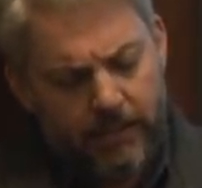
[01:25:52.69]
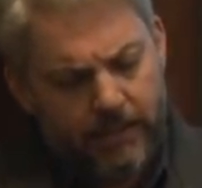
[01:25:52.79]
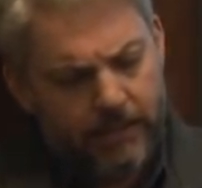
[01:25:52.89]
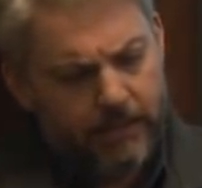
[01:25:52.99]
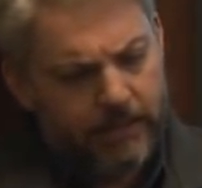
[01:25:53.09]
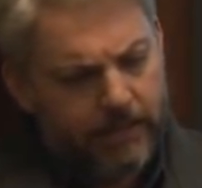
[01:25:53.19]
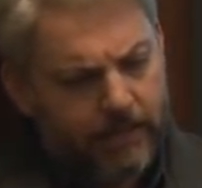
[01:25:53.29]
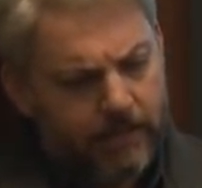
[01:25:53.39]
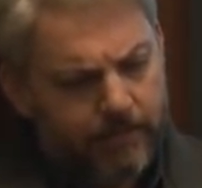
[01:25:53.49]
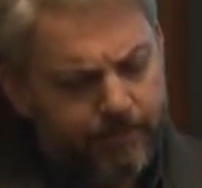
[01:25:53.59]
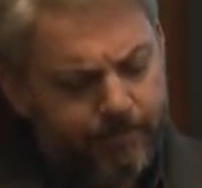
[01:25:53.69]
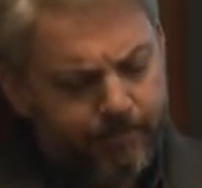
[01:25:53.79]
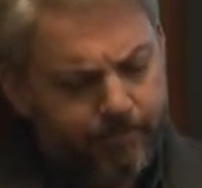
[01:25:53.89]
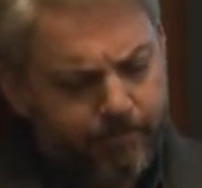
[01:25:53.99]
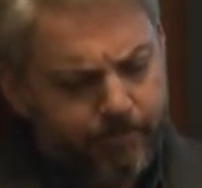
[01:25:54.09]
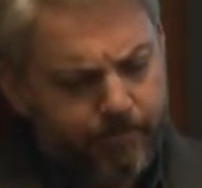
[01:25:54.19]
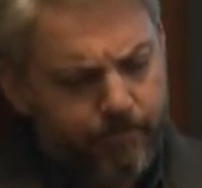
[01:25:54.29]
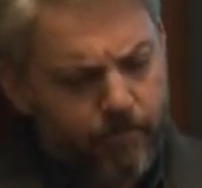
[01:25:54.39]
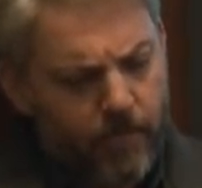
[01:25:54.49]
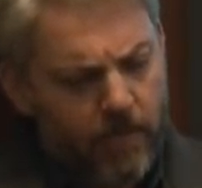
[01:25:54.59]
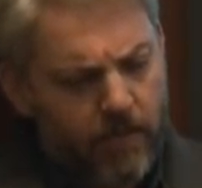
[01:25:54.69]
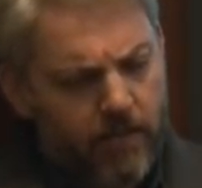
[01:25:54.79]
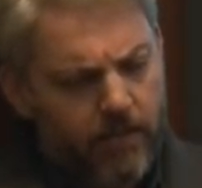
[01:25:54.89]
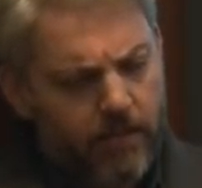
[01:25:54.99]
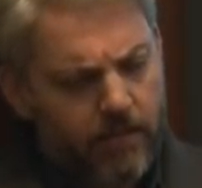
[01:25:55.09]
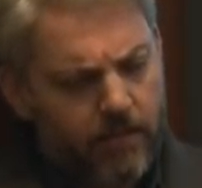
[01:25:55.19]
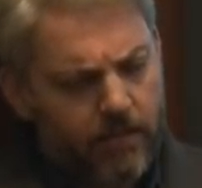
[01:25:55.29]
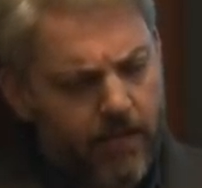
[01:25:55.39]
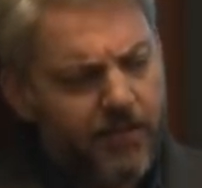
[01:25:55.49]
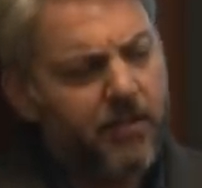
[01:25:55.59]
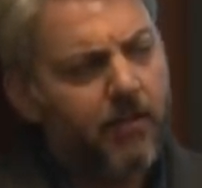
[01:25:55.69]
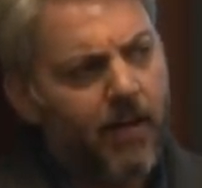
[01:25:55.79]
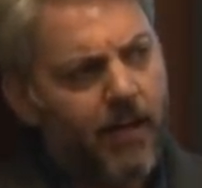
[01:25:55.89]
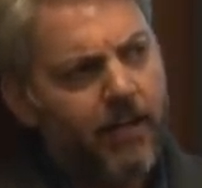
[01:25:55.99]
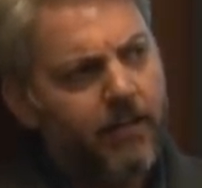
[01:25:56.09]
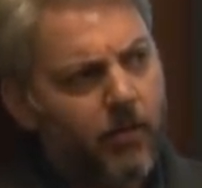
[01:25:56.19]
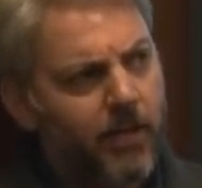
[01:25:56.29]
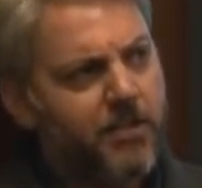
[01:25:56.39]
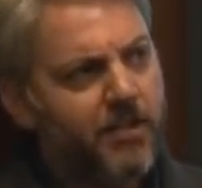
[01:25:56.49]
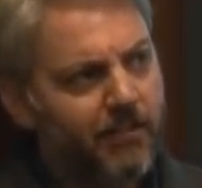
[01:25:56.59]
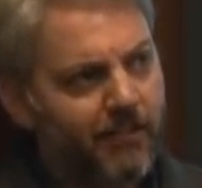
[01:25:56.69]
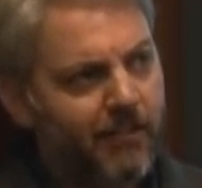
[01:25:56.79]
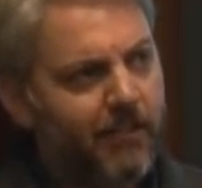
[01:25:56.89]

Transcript: And uh, the SRI question,